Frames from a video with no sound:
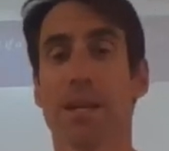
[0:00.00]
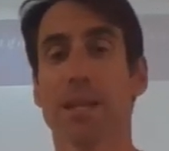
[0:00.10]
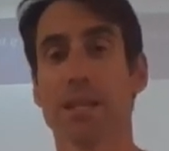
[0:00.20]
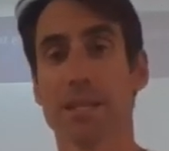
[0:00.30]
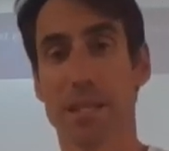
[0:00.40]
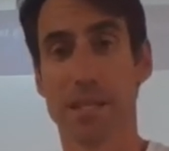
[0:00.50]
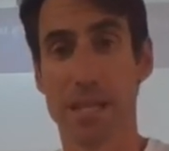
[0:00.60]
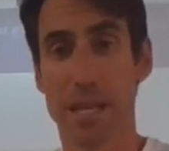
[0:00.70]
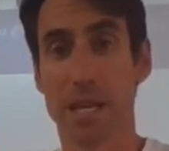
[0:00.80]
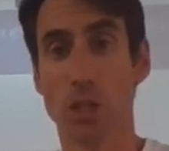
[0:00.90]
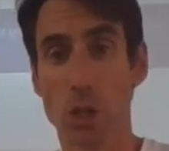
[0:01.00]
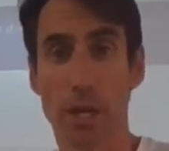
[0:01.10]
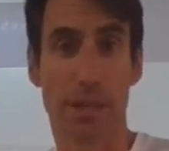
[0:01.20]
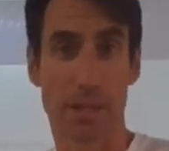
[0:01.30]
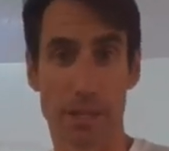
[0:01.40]
let's take a look
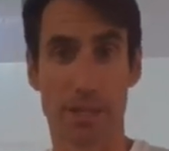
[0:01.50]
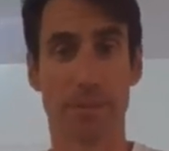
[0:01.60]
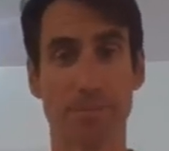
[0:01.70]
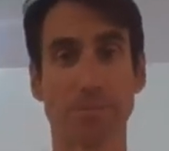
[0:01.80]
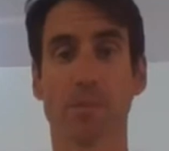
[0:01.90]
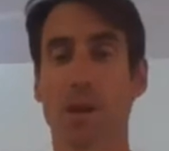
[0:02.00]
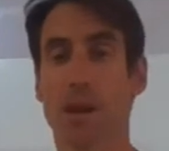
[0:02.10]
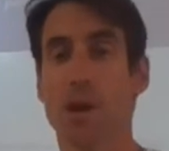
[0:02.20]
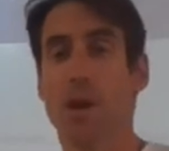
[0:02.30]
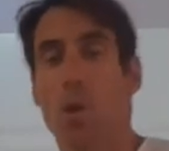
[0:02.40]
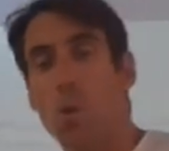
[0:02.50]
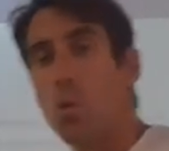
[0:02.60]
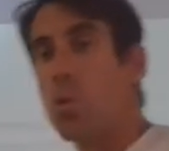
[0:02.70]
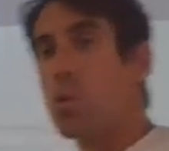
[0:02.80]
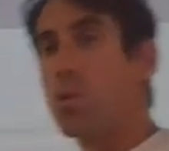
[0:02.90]
at this.
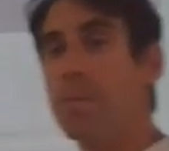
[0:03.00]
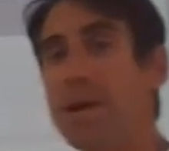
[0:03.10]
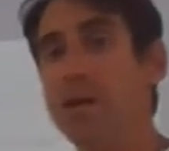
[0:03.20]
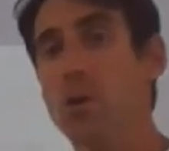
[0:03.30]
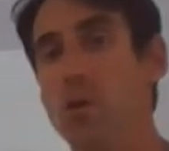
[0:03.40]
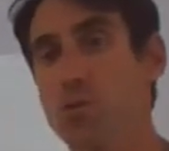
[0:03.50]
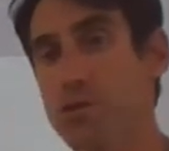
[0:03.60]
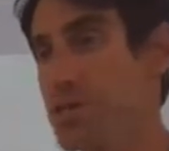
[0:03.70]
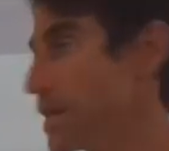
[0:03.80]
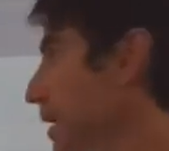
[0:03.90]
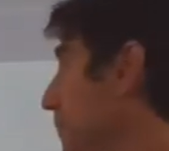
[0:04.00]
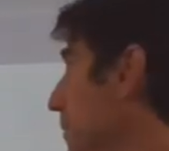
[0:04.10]
The big goal for today